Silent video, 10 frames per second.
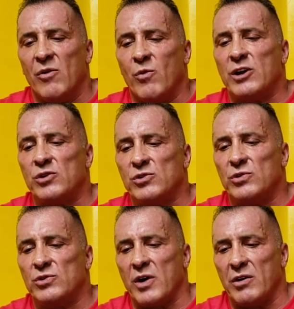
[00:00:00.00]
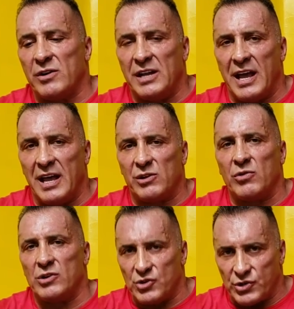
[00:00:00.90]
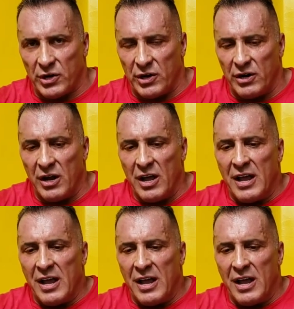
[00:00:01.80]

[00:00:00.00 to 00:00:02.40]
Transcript: what you do throughout the day to ensure